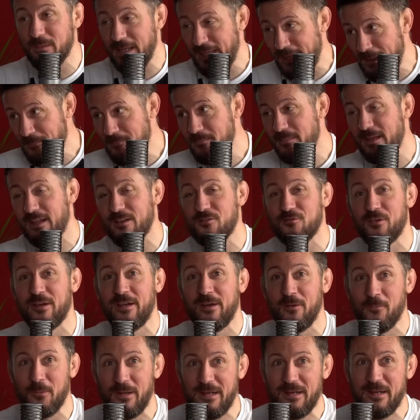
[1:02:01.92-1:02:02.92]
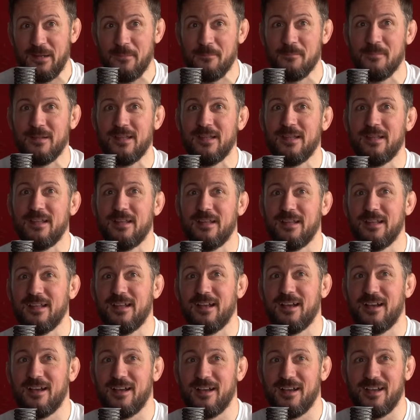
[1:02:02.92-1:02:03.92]
him and training with him.
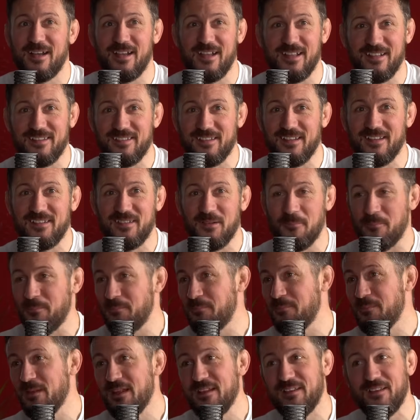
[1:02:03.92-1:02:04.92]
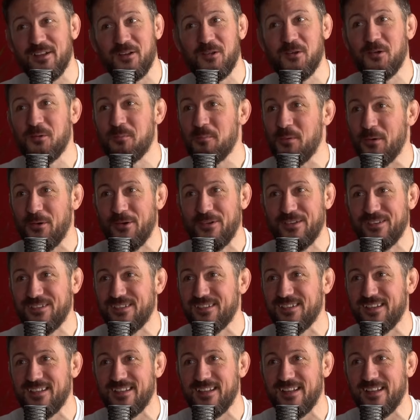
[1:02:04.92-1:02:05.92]
It's a good
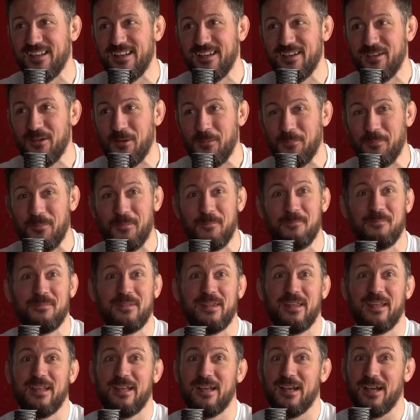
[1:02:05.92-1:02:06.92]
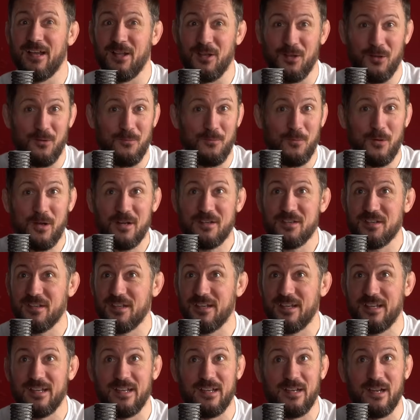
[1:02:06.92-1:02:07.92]
buzz in the lead up. I love watching
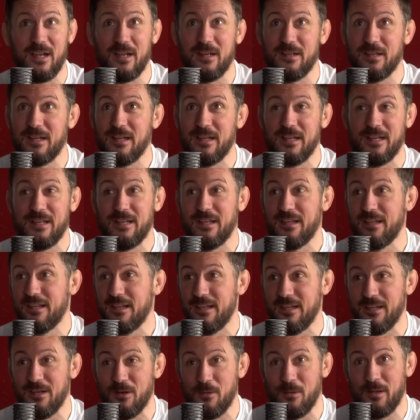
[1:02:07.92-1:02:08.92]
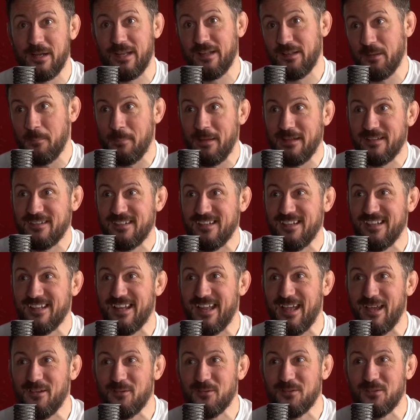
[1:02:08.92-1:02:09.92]
you know, I get the best seat in the
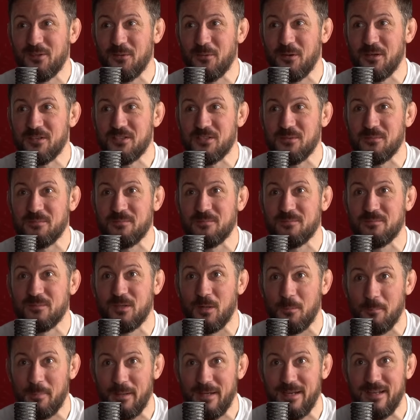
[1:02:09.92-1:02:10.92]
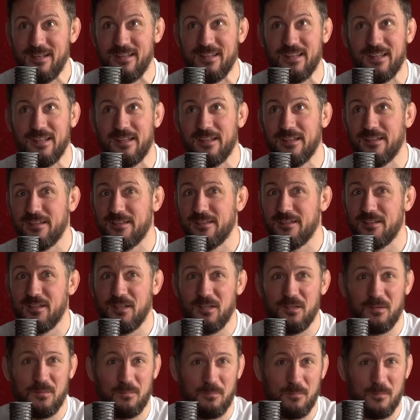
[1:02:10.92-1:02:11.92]
house to watch him compete.
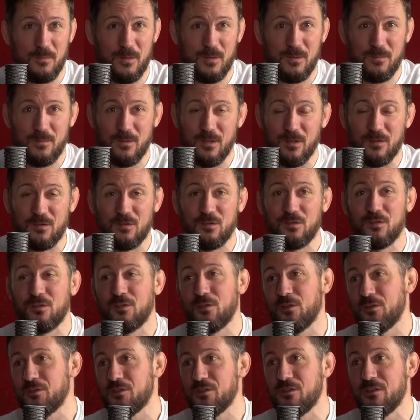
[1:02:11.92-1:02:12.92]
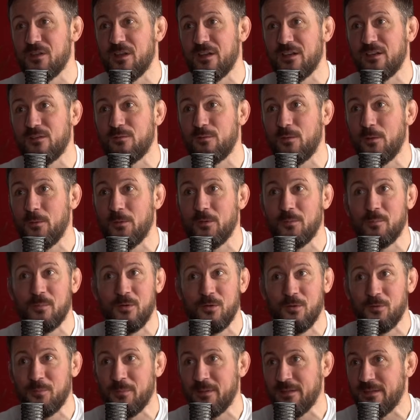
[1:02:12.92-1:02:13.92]
He's got such nice fluid
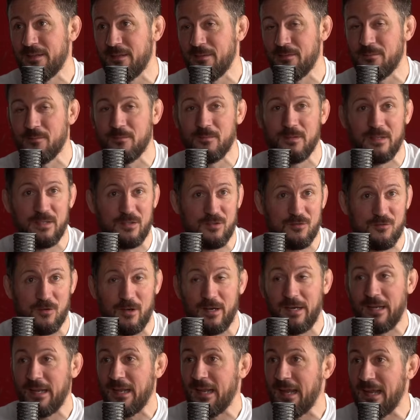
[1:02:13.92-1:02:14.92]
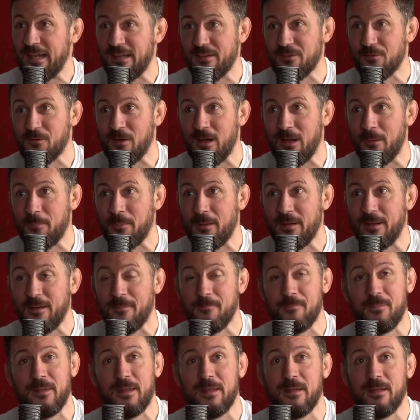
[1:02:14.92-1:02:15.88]
movement in striking and his grappling.